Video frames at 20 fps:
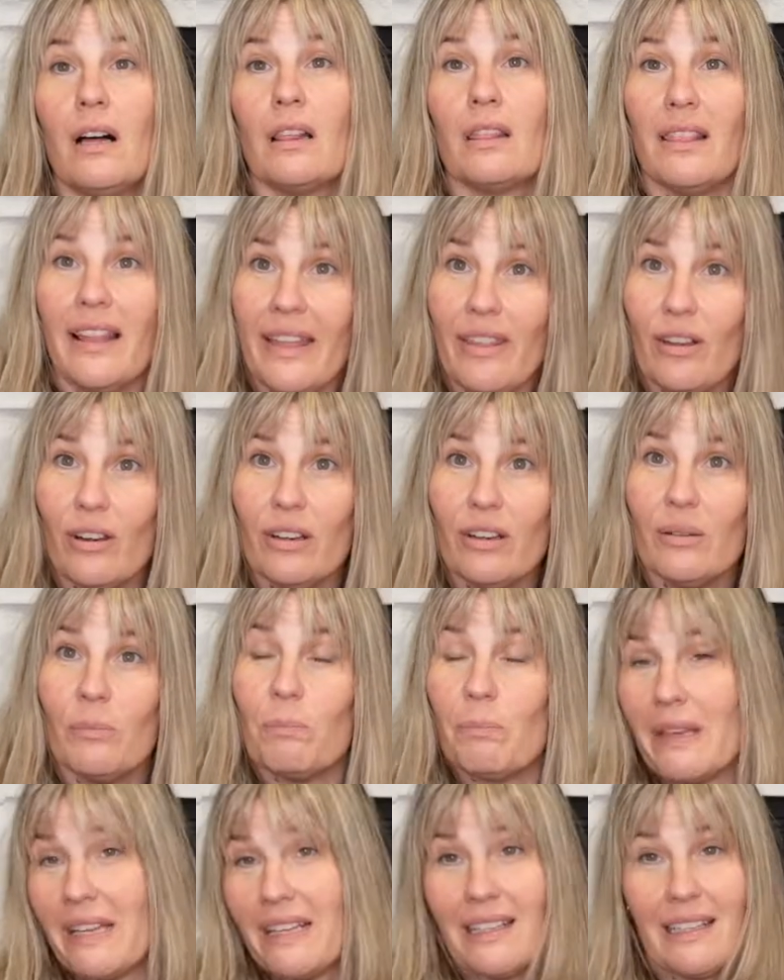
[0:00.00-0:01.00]
leather,
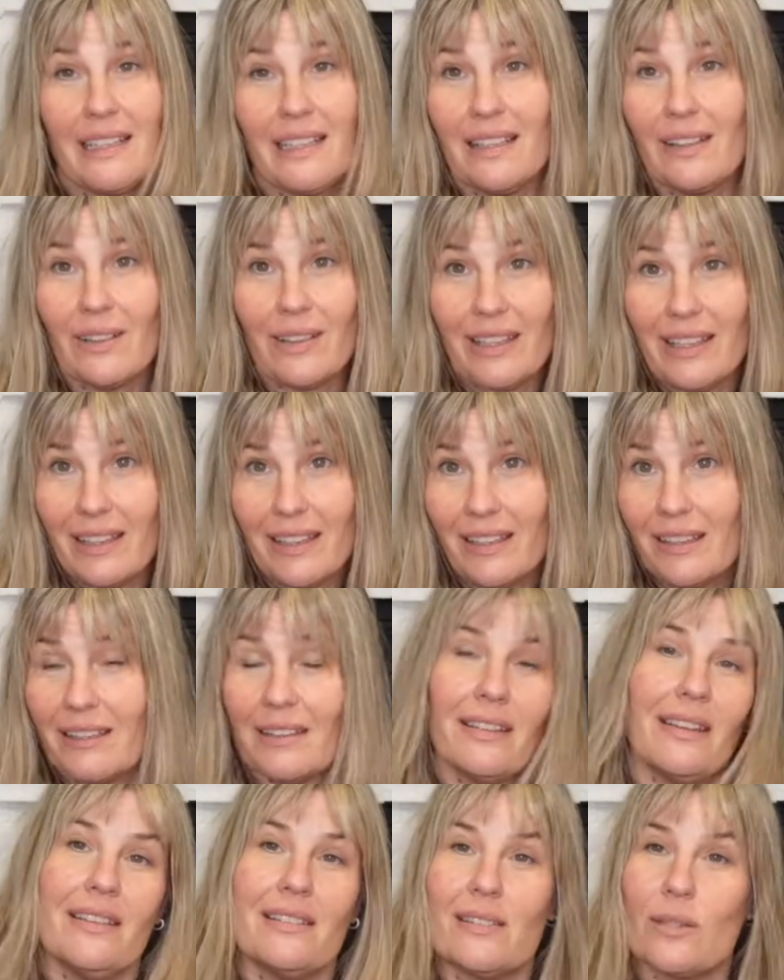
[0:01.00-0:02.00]
made in Italy,
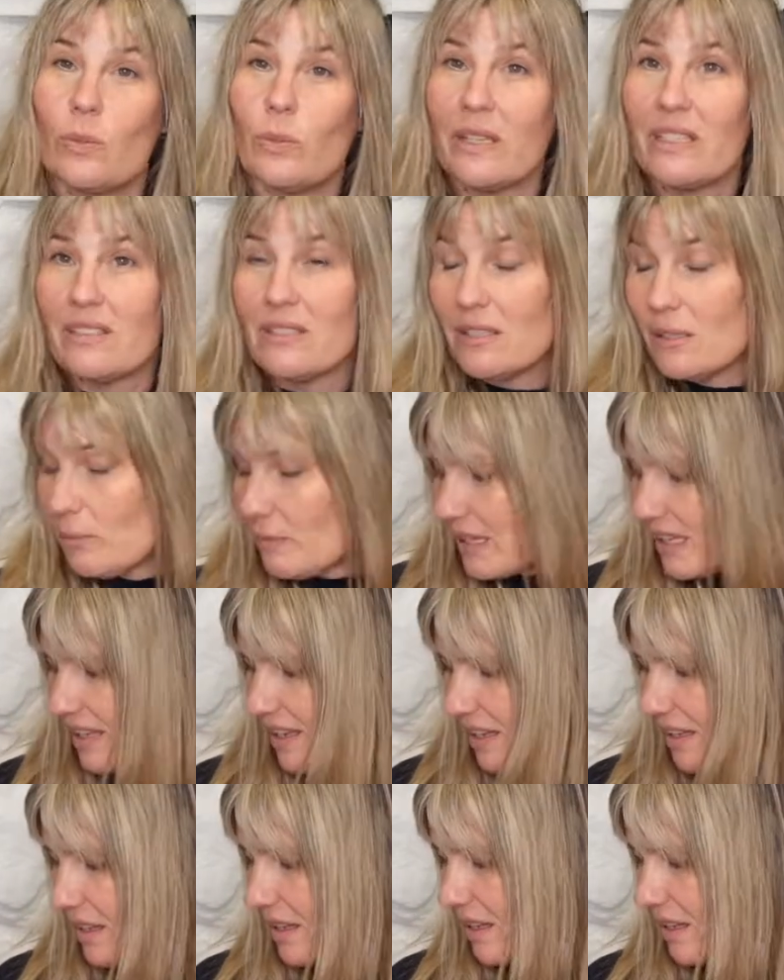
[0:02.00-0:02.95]
it's a win to me.